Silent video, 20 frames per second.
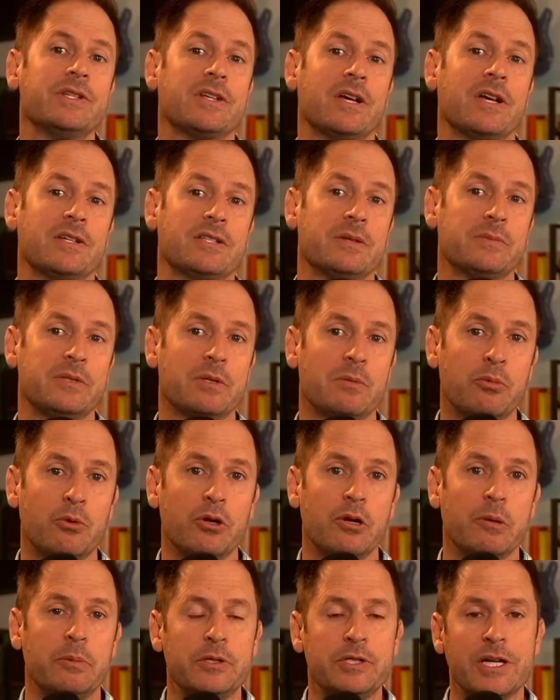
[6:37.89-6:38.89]
Customs and
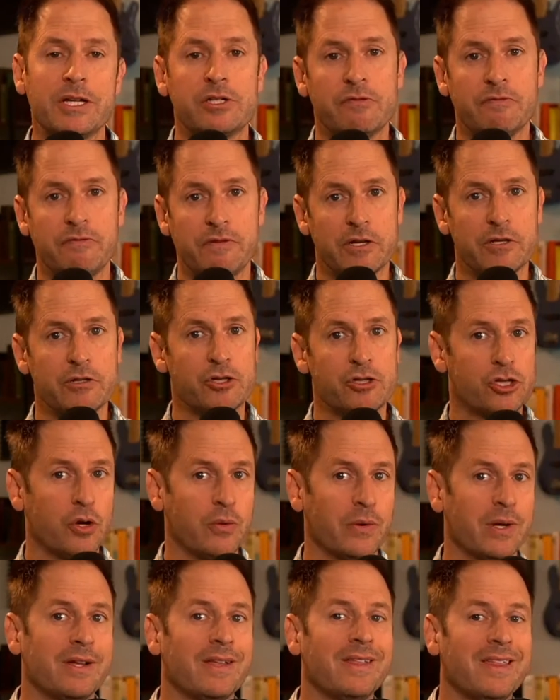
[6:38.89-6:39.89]
Border Protection figures
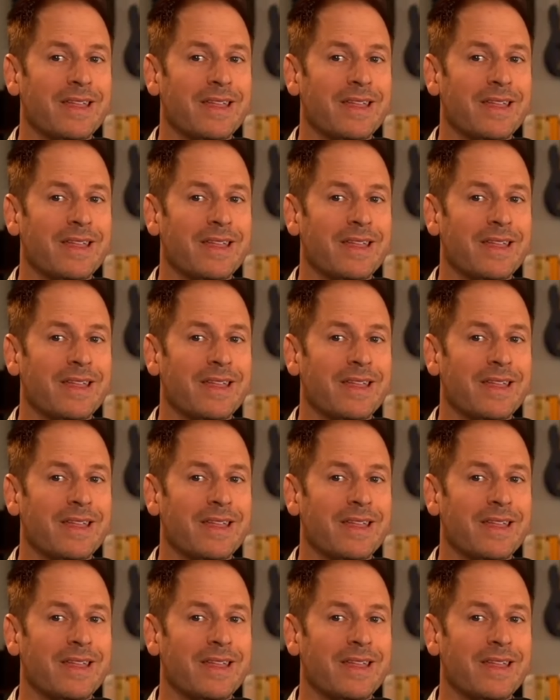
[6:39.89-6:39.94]
showing